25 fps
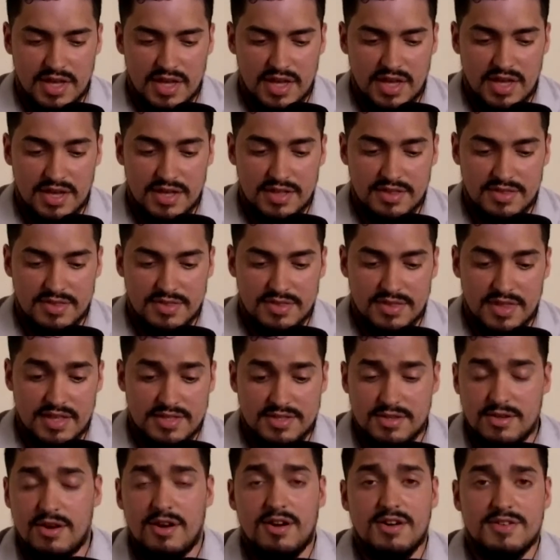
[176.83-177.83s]
And
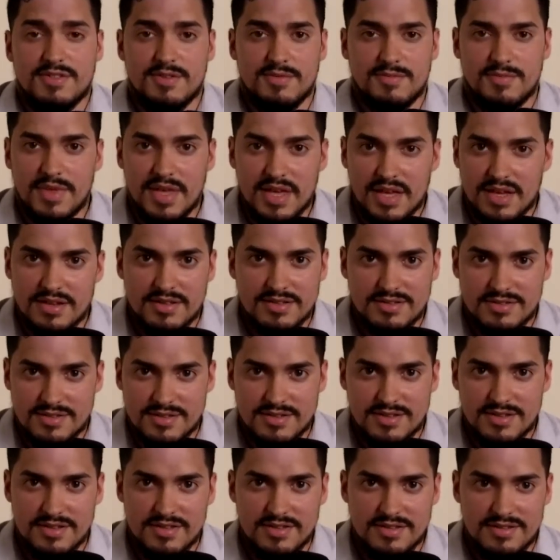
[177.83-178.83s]
that's an awesome thing
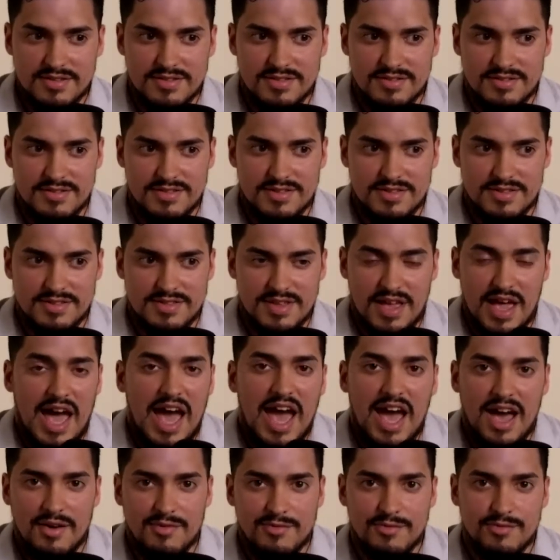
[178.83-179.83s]
to to, to
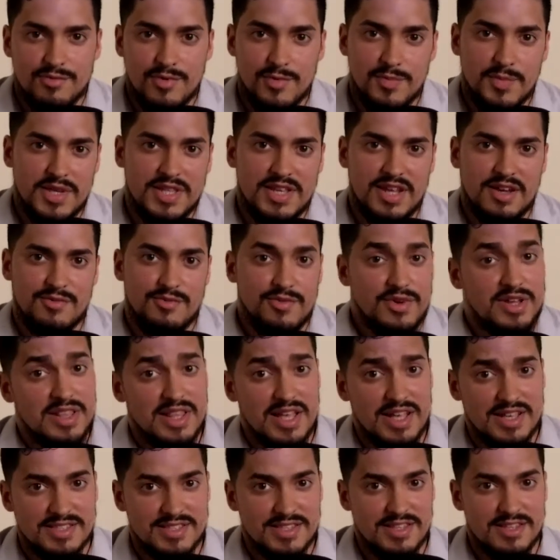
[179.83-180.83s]
have. We may not
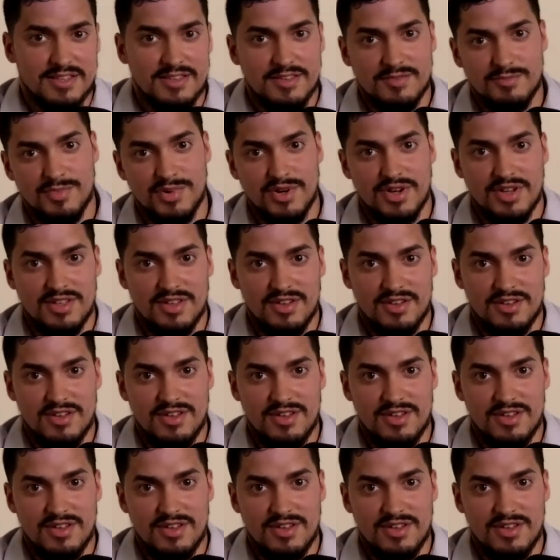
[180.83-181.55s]
realize it, but